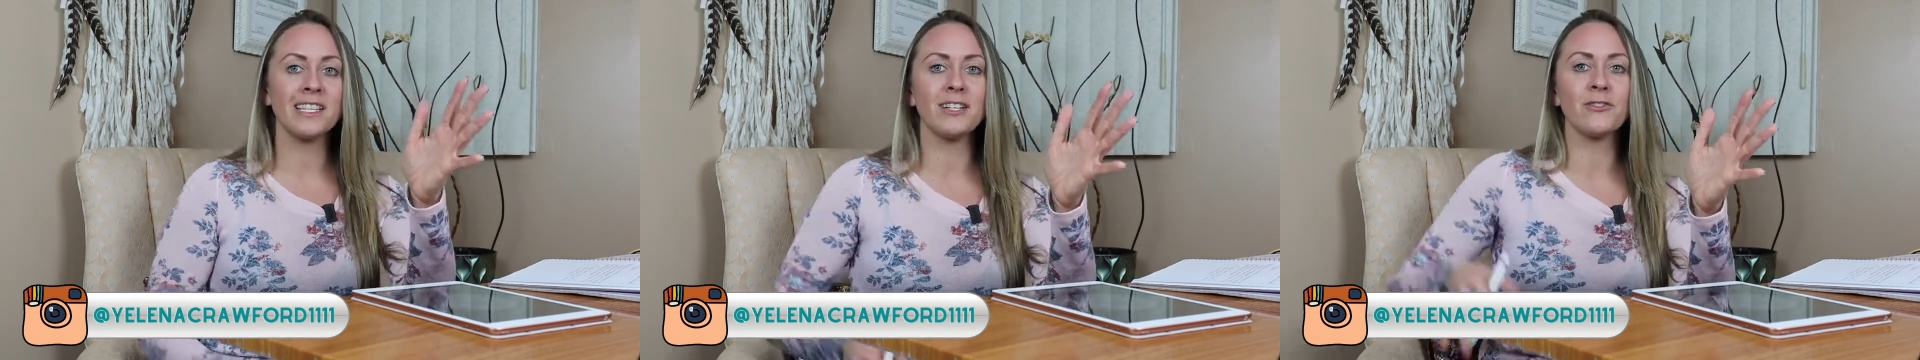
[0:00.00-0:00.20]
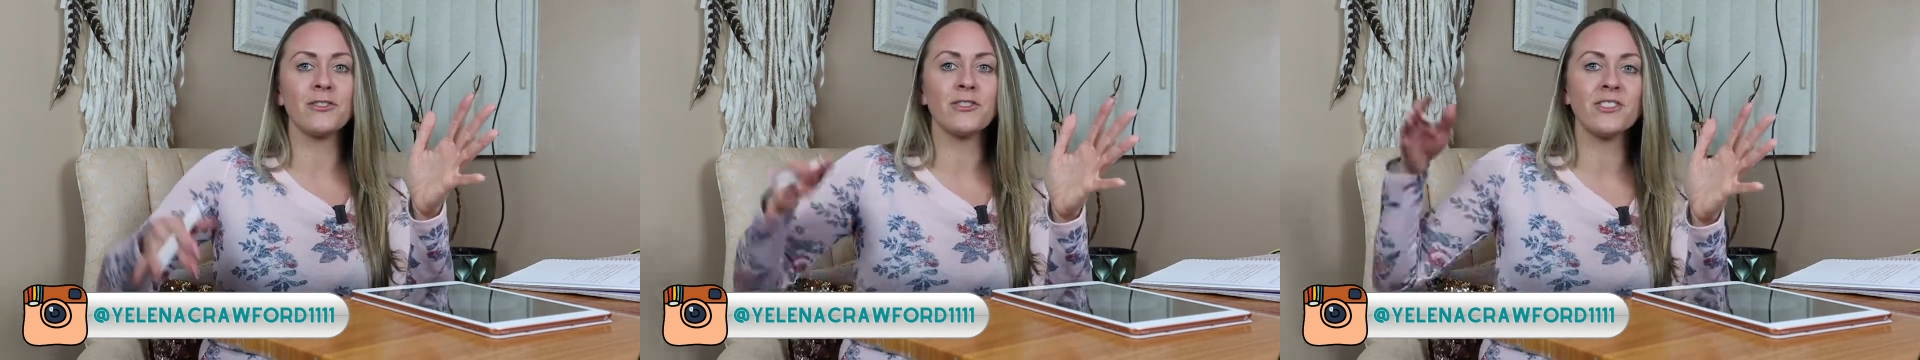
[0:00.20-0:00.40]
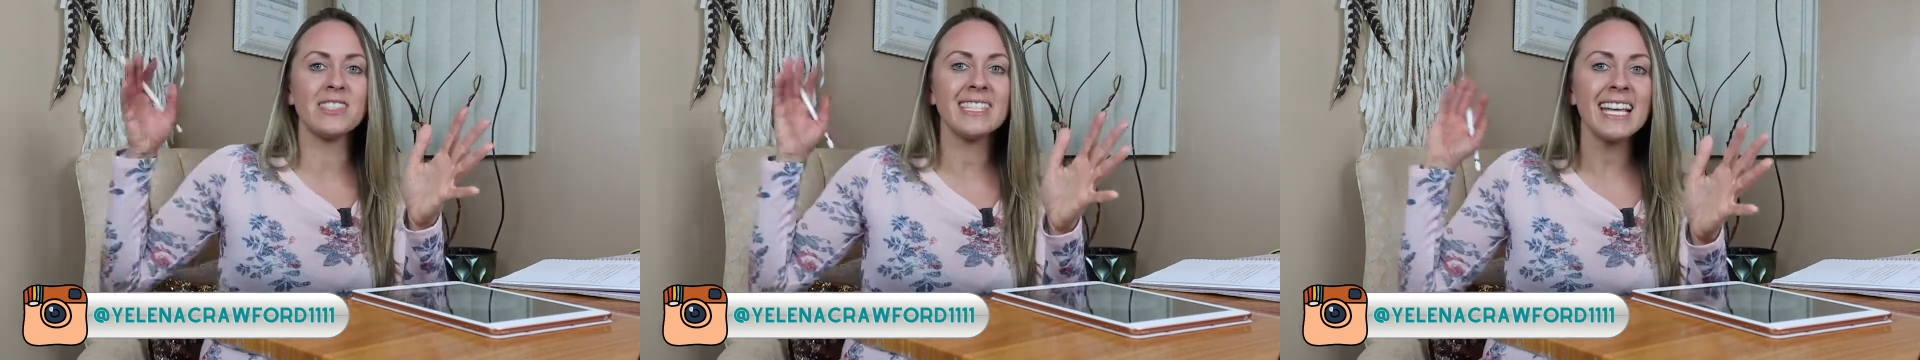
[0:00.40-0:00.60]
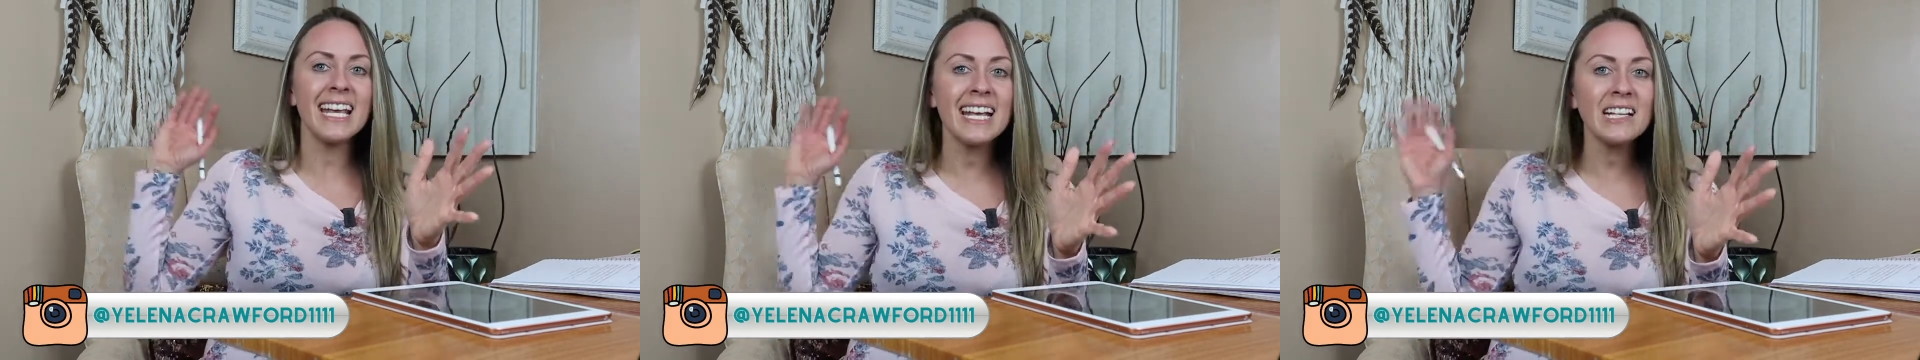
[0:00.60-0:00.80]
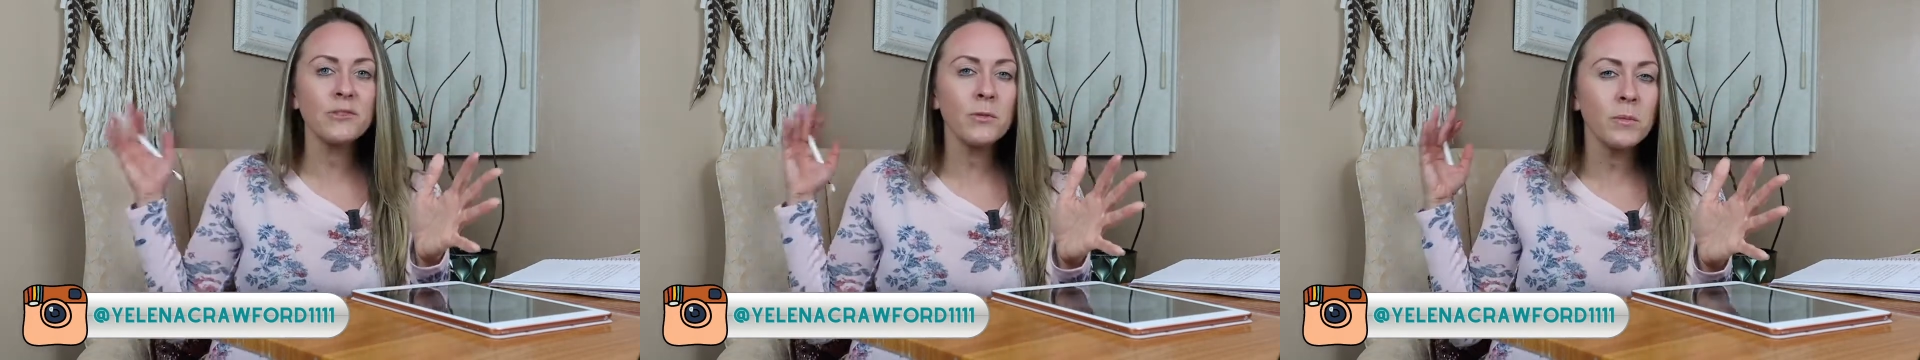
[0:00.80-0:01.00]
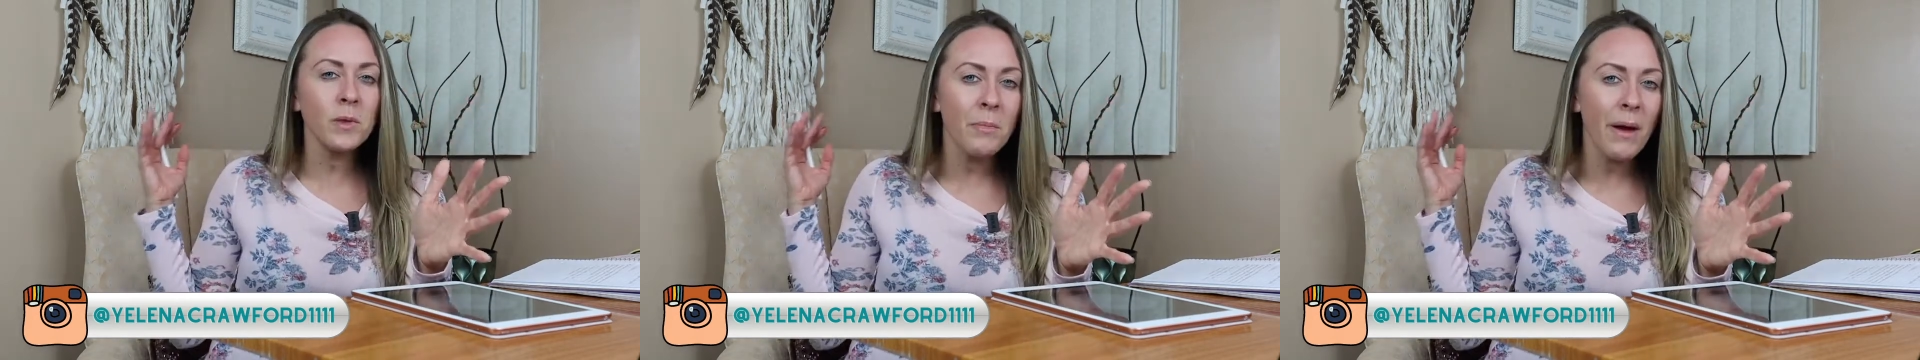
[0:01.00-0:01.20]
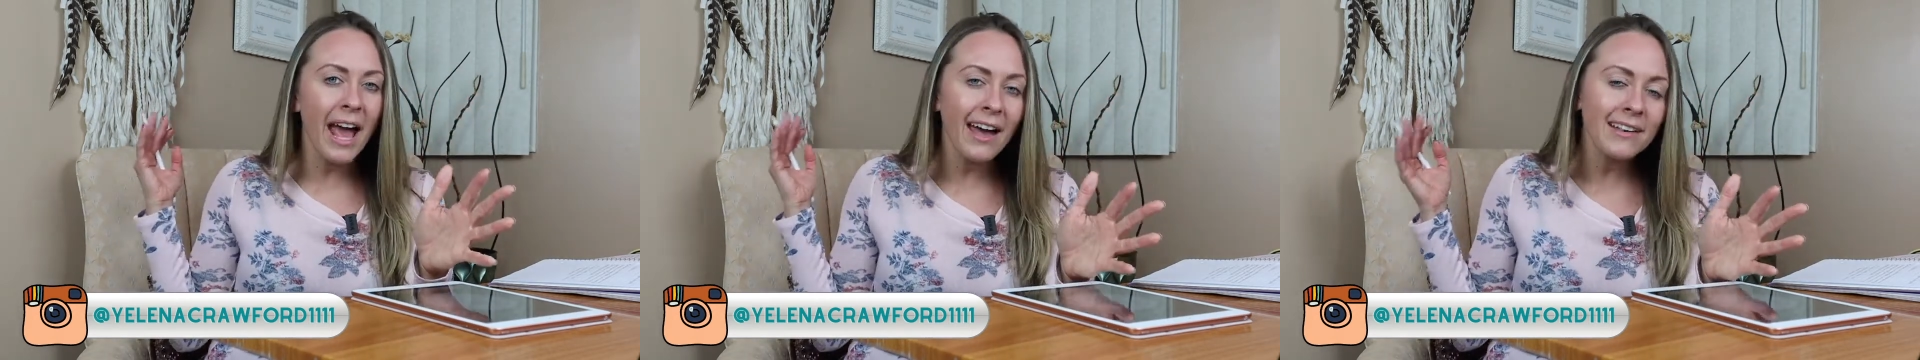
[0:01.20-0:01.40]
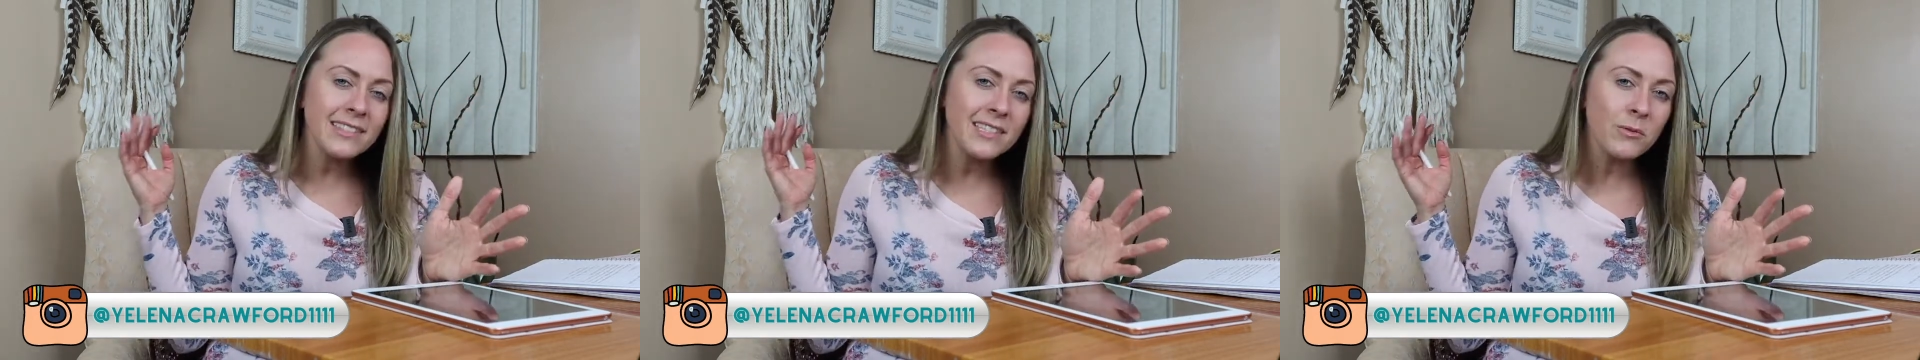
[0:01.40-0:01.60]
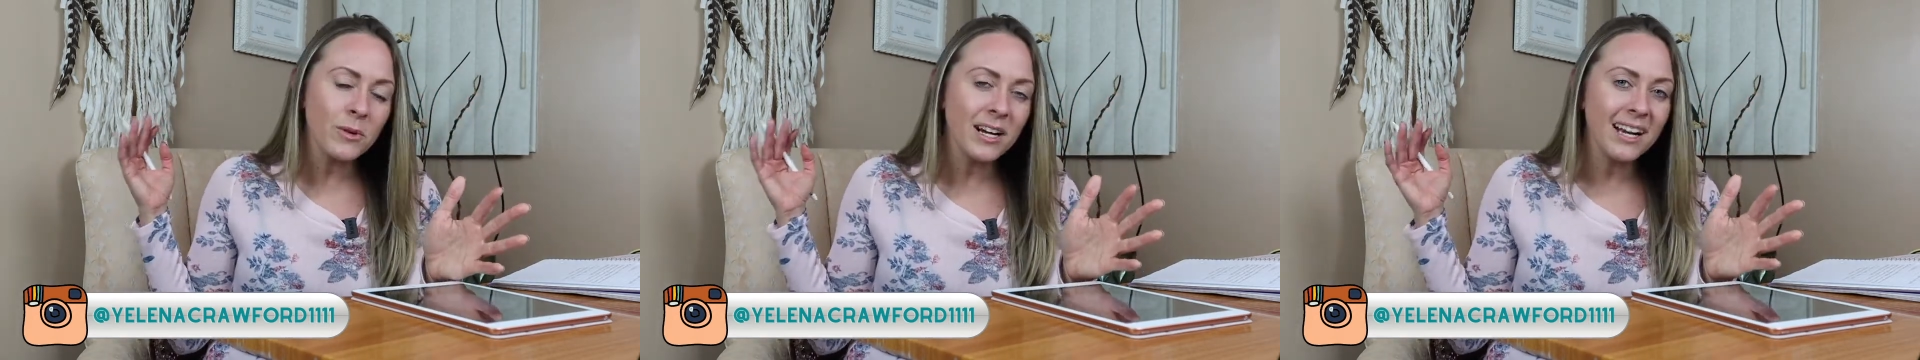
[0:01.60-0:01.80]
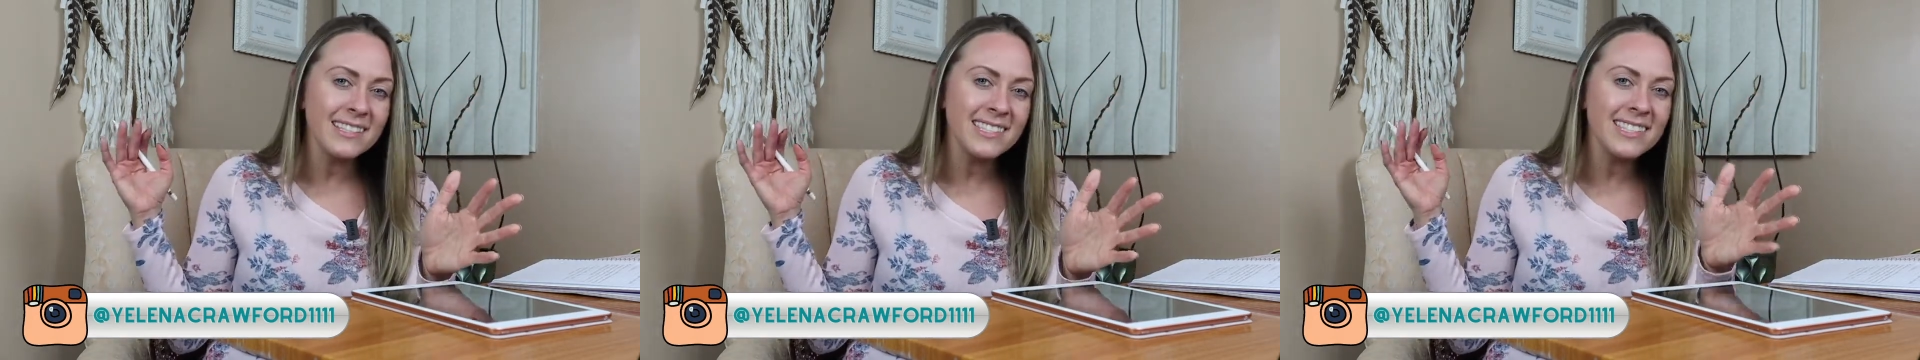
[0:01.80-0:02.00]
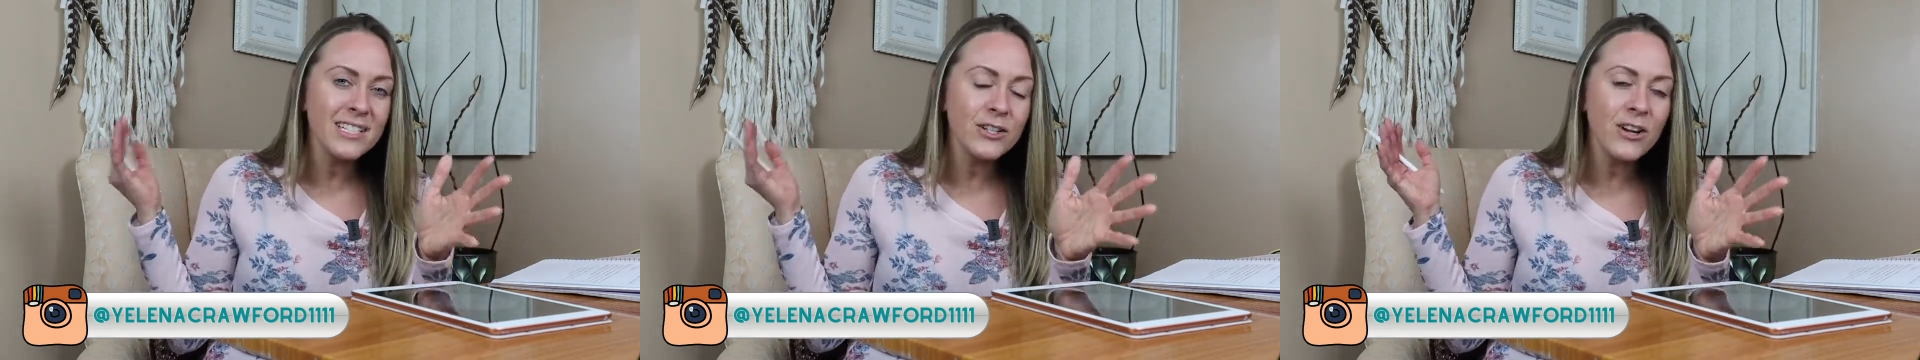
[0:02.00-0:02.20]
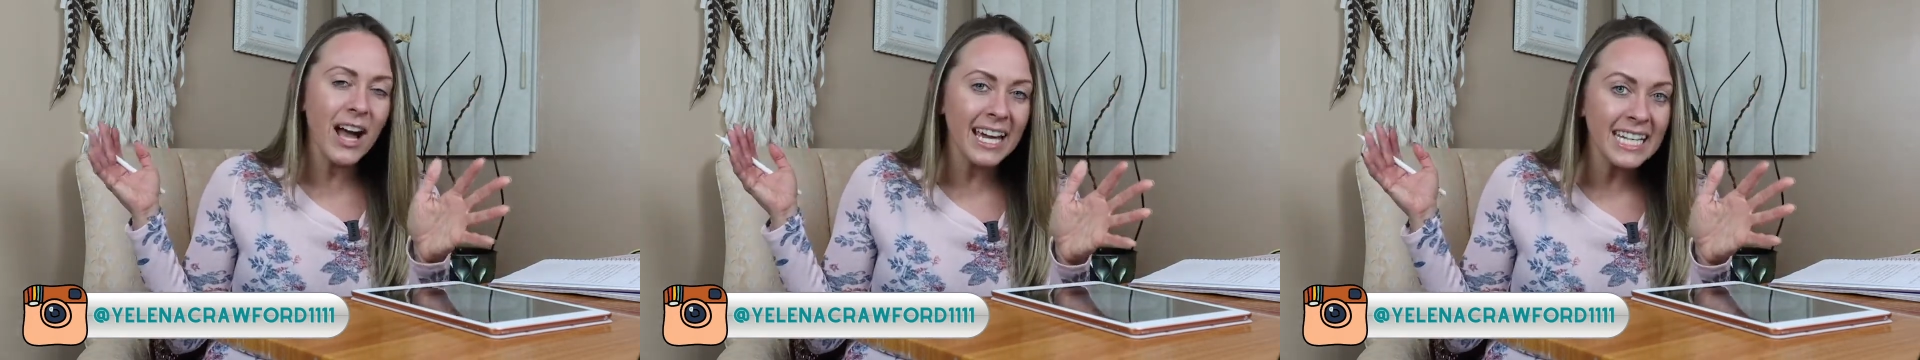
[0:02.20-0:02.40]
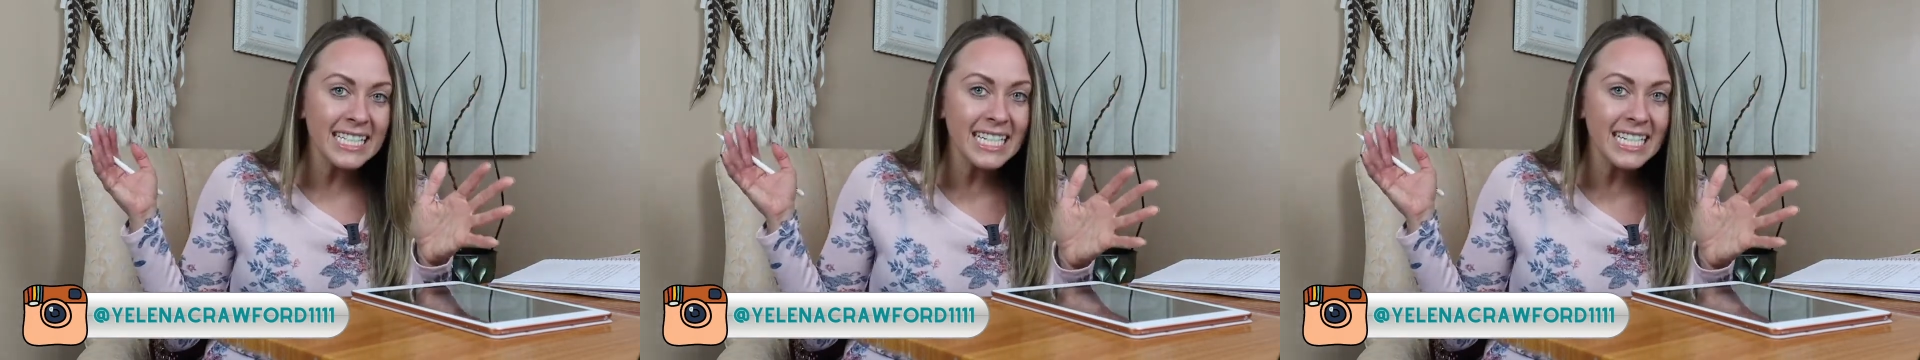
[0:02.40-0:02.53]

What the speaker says: I know there's things from the past that we're still kind of